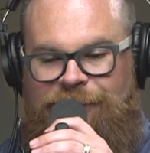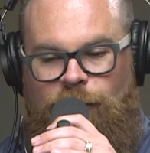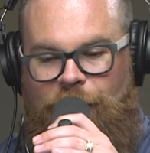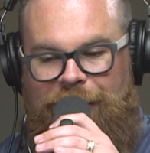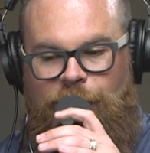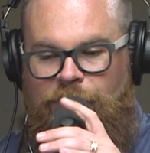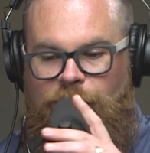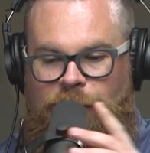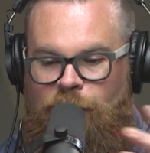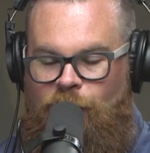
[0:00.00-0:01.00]
a wedding, when
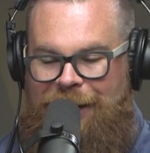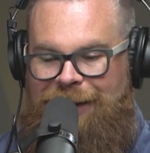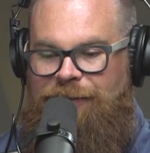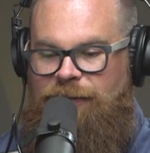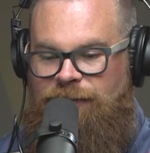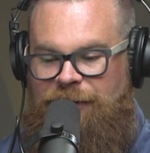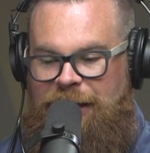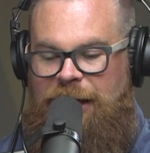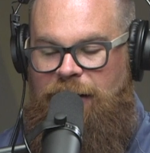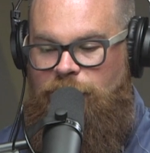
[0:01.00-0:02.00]
the weddings of
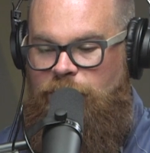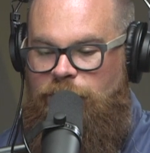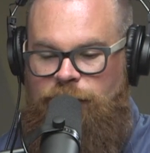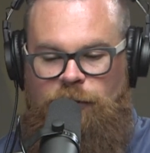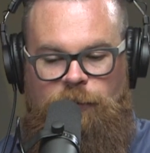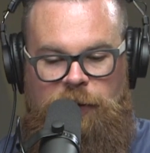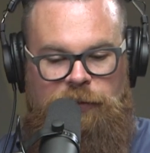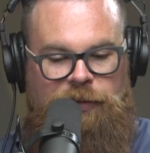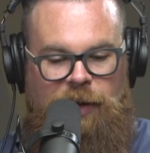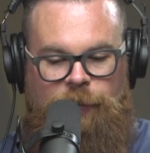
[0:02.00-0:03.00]
today, they're so
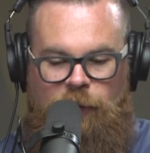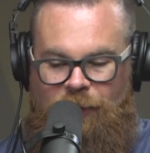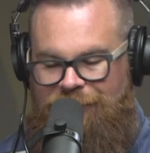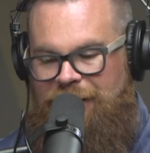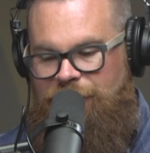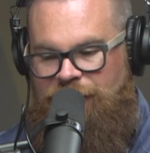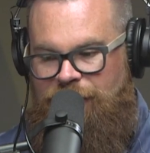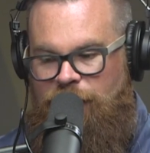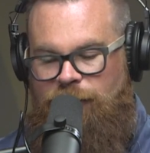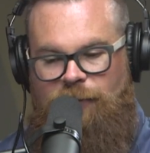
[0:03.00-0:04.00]
built up on what type of
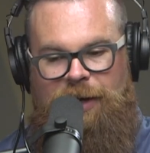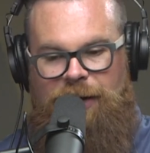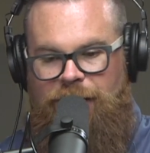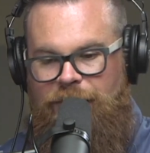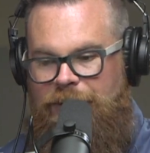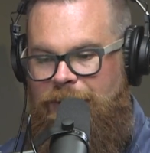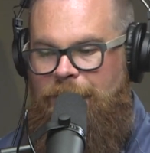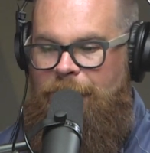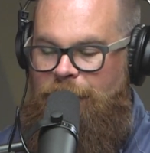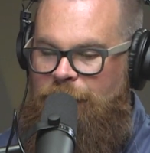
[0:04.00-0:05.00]
silverware and
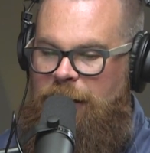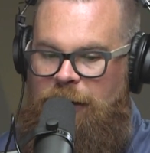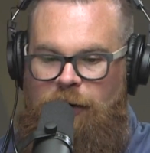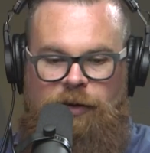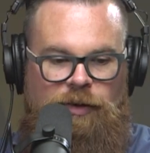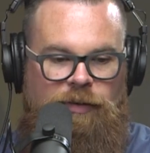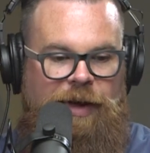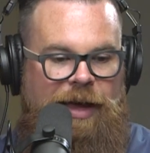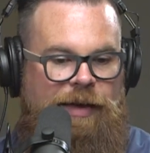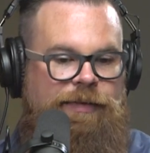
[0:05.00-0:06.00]
beading on a
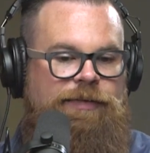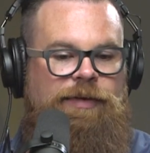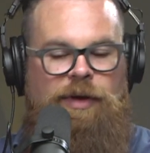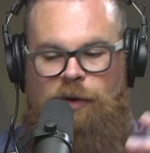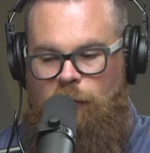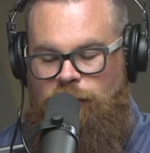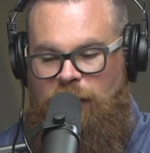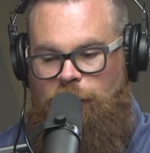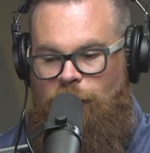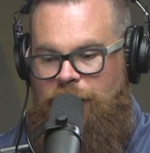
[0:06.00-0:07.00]
dress,
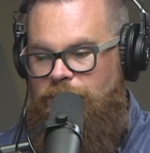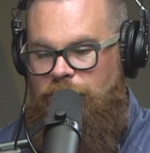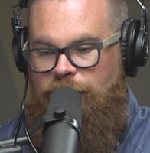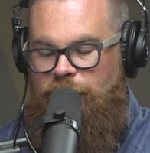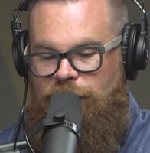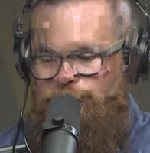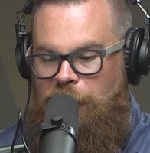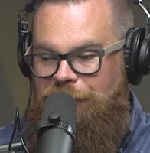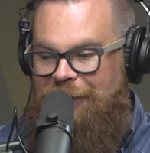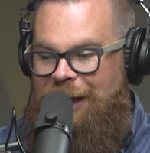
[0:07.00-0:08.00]
double Windsor versus
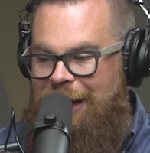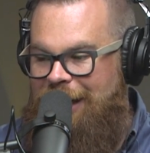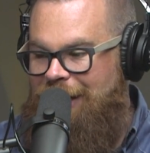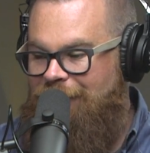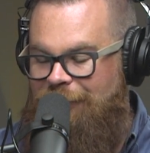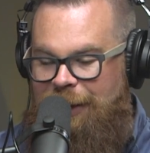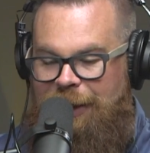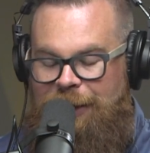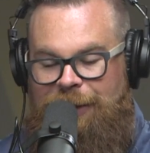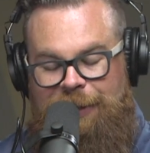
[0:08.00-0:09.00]
bow tie, and it's like,